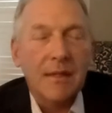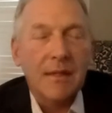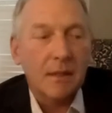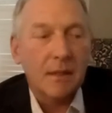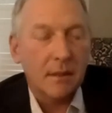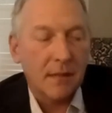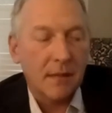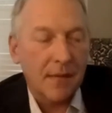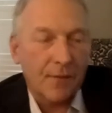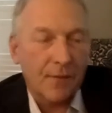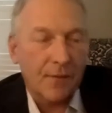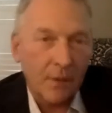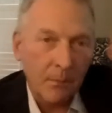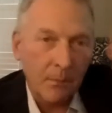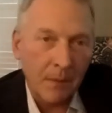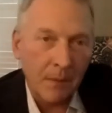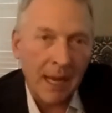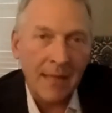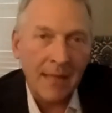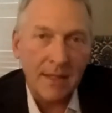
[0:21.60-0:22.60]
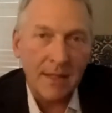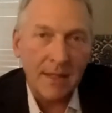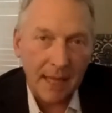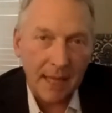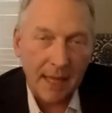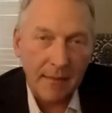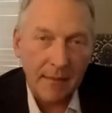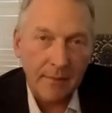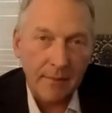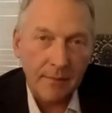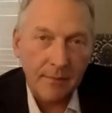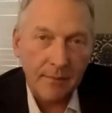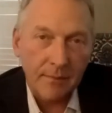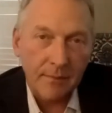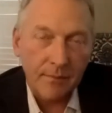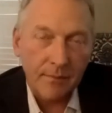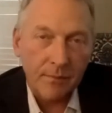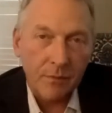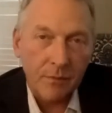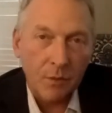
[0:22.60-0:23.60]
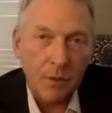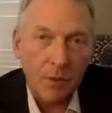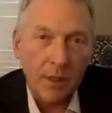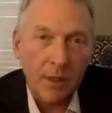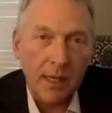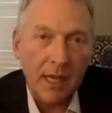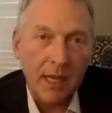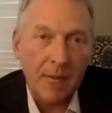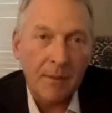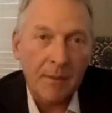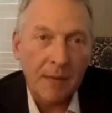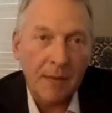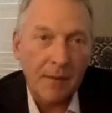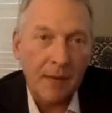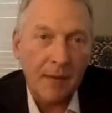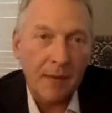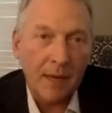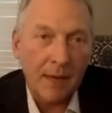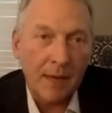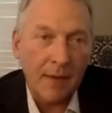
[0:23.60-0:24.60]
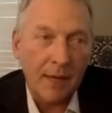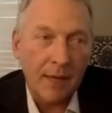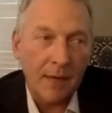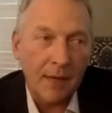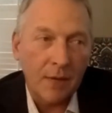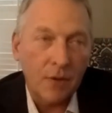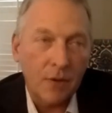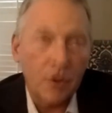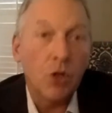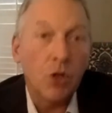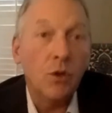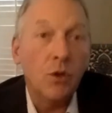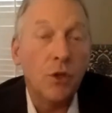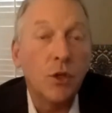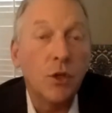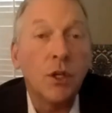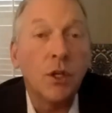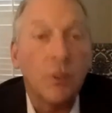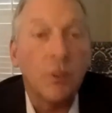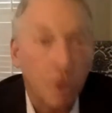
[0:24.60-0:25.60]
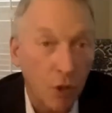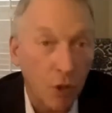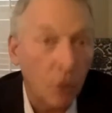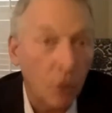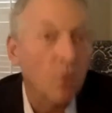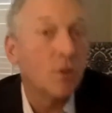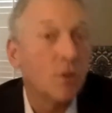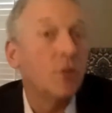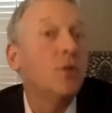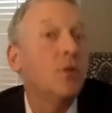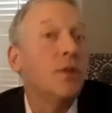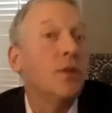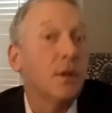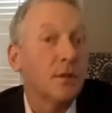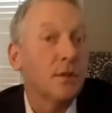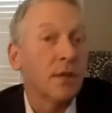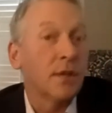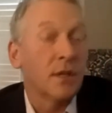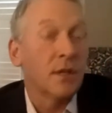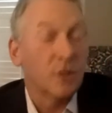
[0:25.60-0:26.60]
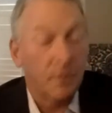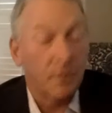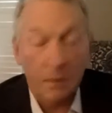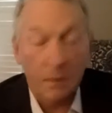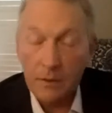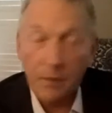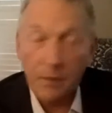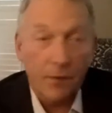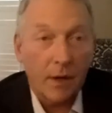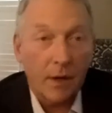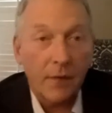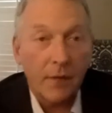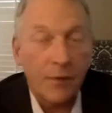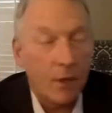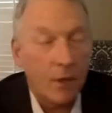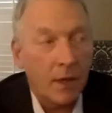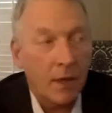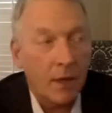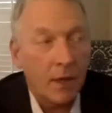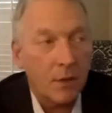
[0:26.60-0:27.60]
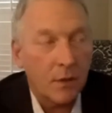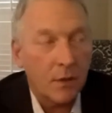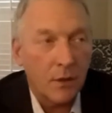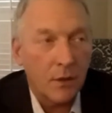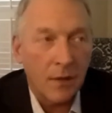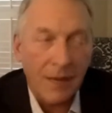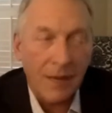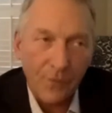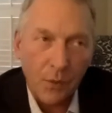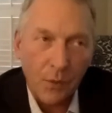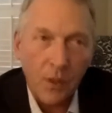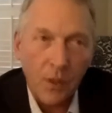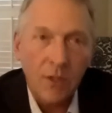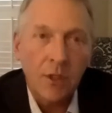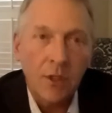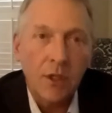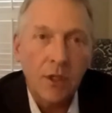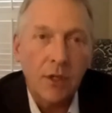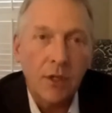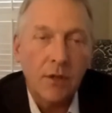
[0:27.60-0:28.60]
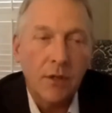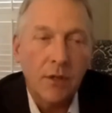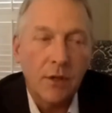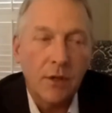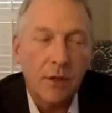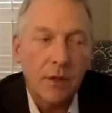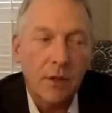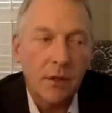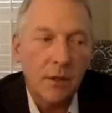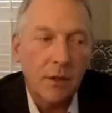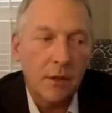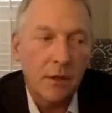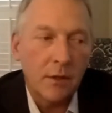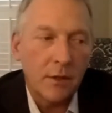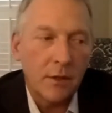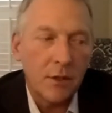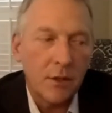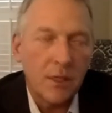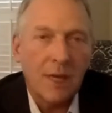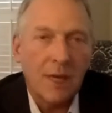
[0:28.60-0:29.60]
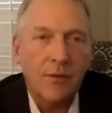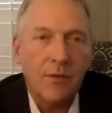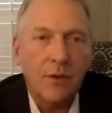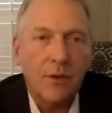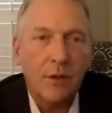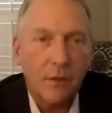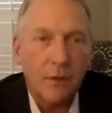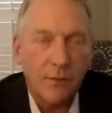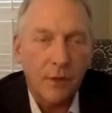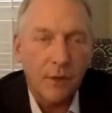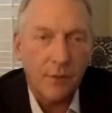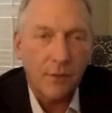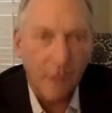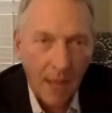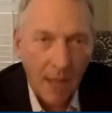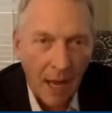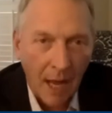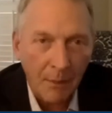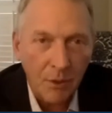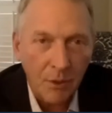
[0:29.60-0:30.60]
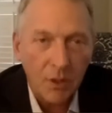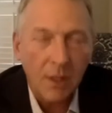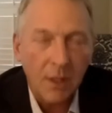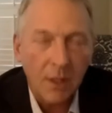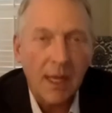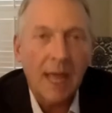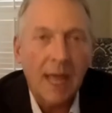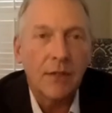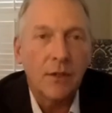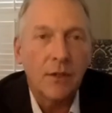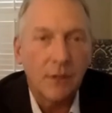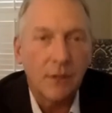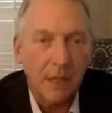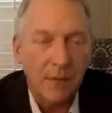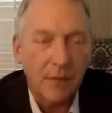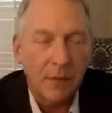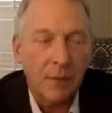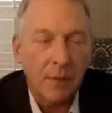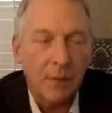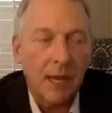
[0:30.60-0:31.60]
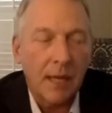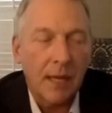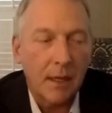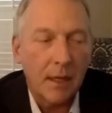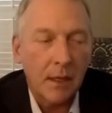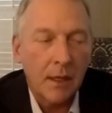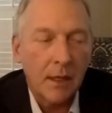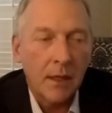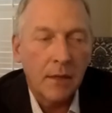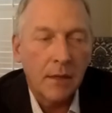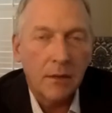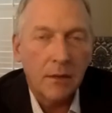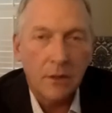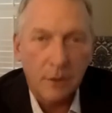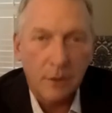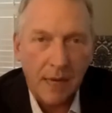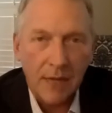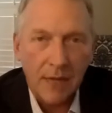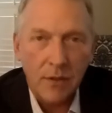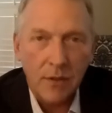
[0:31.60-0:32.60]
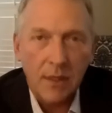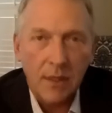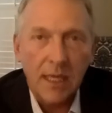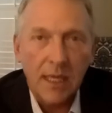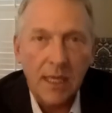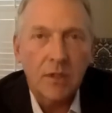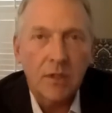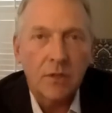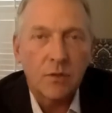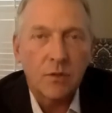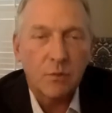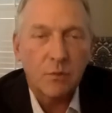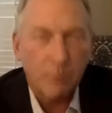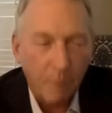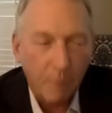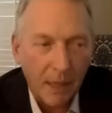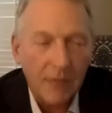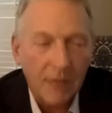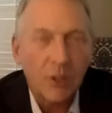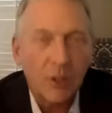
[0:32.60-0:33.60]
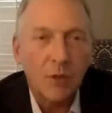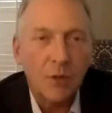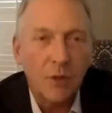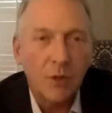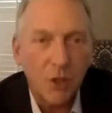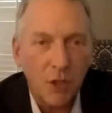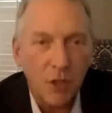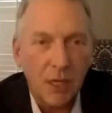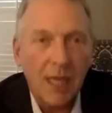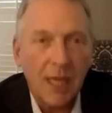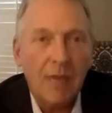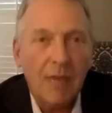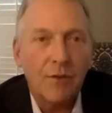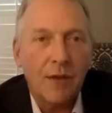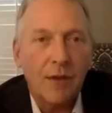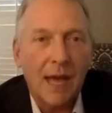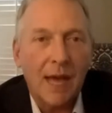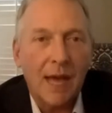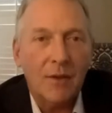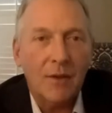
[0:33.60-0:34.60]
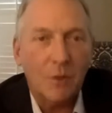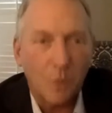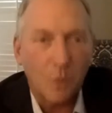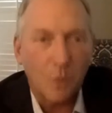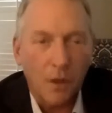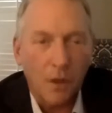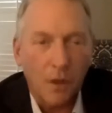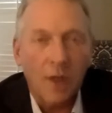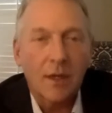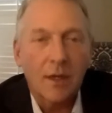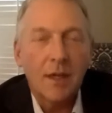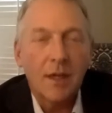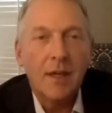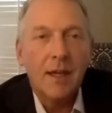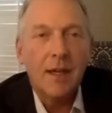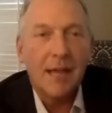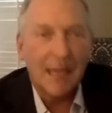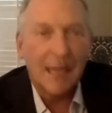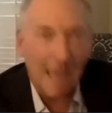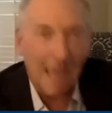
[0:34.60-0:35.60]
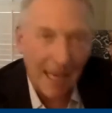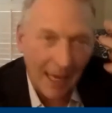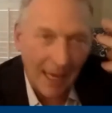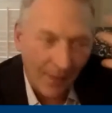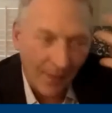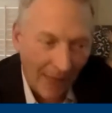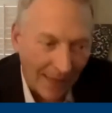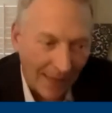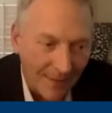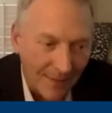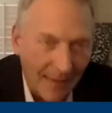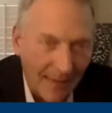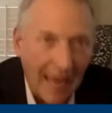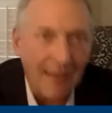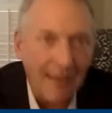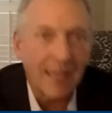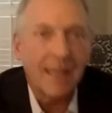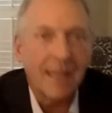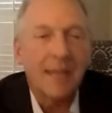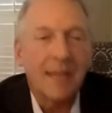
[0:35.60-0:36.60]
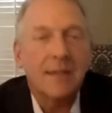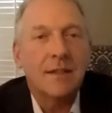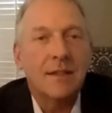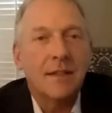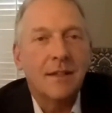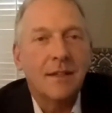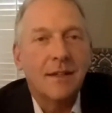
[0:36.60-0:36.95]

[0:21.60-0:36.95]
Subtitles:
different mindset. When you get up and every day you can choose to do those things. You're not fortunate. You're an achiever. You've accomplished a lot and you're giving back. Congratulations. But to achieve, you had to work and get in that dailiness